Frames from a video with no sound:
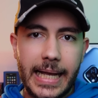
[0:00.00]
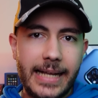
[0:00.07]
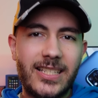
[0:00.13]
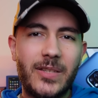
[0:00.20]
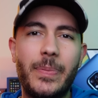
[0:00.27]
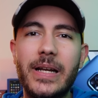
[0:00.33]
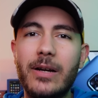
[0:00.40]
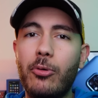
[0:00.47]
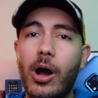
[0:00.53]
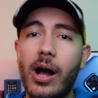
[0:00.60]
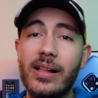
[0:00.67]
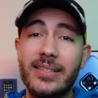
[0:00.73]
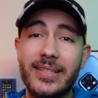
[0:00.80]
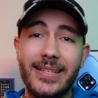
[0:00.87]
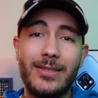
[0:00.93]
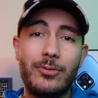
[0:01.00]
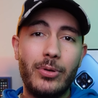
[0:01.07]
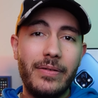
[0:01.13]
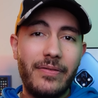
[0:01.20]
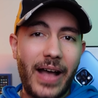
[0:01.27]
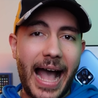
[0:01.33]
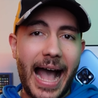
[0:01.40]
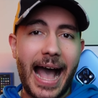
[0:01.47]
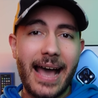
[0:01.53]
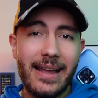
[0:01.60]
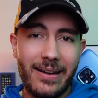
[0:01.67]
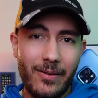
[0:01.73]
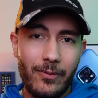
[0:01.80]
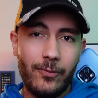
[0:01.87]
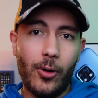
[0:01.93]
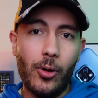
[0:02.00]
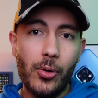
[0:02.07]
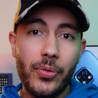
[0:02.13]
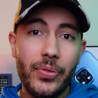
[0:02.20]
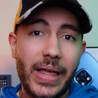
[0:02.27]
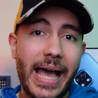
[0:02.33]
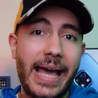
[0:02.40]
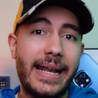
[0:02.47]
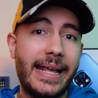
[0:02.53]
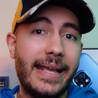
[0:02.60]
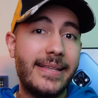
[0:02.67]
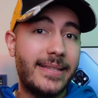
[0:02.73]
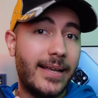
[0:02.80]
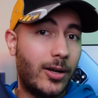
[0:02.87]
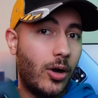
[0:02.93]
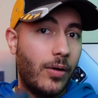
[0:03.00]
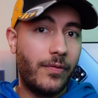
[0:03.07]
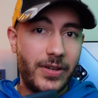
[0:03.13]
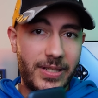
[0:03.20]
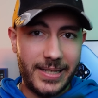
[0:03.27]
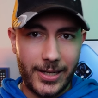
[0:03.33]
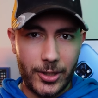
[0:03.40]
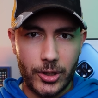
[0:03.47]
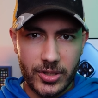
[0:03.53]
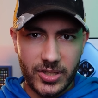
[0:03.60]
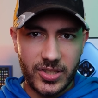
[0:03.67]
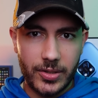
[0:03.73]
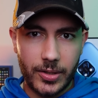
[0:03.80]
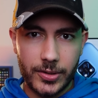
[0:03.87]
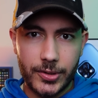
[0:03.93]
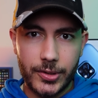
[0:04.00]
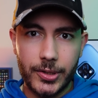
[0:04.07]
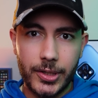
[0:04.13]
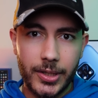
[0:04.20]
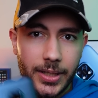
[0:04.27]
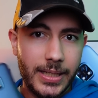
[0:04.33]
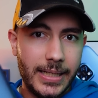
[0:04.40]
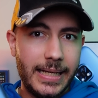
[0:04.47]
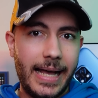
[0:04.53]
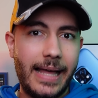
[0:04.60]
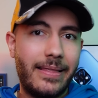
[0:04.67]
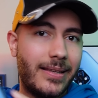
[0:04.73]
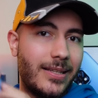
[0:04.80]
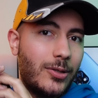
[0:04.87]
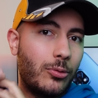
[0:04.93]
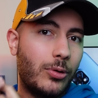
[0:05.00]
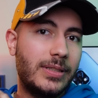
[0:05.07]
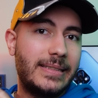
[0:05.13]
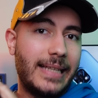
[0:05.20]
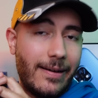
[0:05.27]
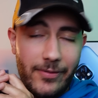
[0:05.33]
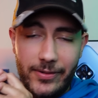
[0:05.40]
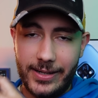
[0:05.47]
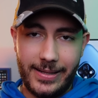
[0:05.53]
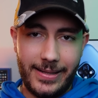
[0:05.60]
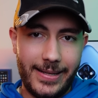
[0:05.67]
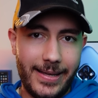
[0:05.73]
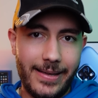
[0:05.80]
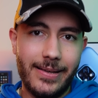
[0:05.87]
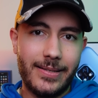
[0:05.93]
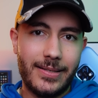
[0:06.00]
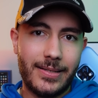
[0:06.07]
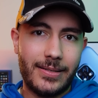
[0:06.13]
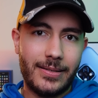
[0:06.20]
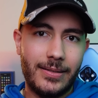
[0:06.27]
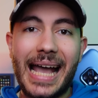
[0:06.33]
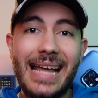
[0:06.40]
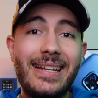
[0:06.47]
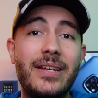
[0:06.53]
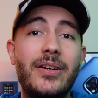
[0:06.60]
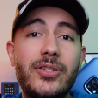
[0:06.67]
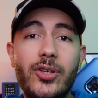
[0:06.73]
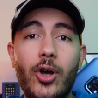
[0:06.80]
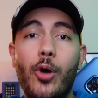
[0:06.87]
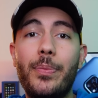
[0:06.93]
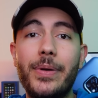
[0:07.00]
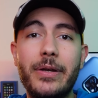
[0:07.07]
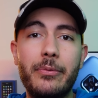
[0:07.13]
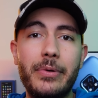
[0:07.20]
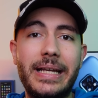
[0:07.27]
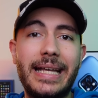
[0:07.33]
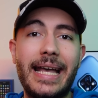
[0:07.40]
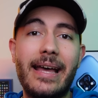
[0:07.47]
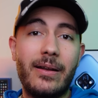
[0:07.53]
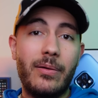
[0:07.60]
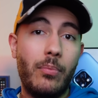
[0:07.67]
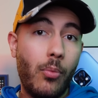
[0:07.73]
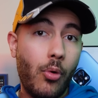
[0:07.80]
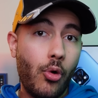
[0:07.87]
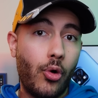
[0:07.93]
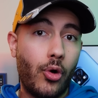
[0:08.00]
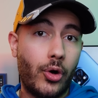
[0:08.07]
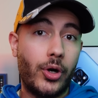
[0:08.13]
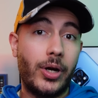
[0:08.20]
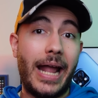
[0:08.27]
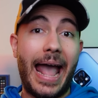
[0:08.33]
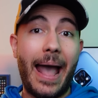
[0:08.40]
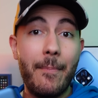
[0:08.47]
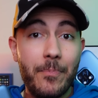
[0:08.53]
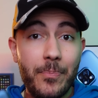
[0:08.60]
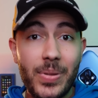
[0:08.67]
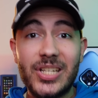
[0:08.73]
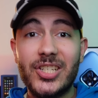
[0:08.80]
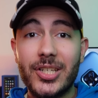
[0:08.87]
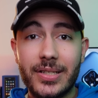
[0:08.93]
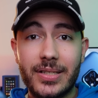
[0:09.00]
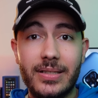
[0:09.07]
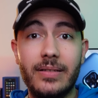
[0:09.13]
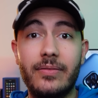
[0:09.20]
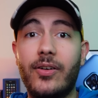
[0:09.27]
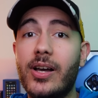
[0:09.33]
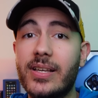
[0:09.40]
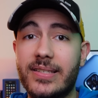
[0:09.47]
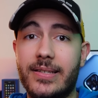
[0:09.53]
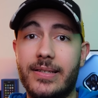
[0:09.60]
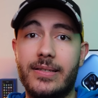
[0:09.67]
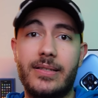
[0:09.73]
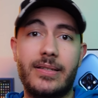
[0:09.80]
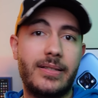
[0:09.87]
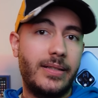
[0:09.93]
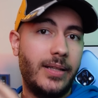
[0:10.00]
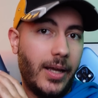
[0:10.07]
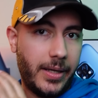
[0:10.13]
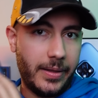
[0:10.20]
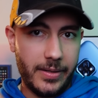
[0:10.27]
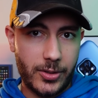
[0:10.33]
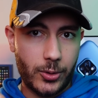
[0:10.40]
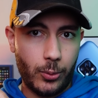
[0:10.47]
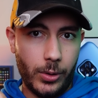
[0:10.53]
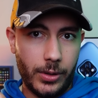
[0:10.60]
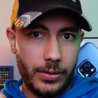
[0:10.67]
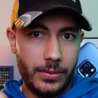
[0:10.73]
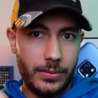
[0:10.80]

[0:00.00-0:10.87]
It's been a while since we've had a phone that is a conversation starter, and this one definitely is. And here's hoping we get more ambitious devices like this one.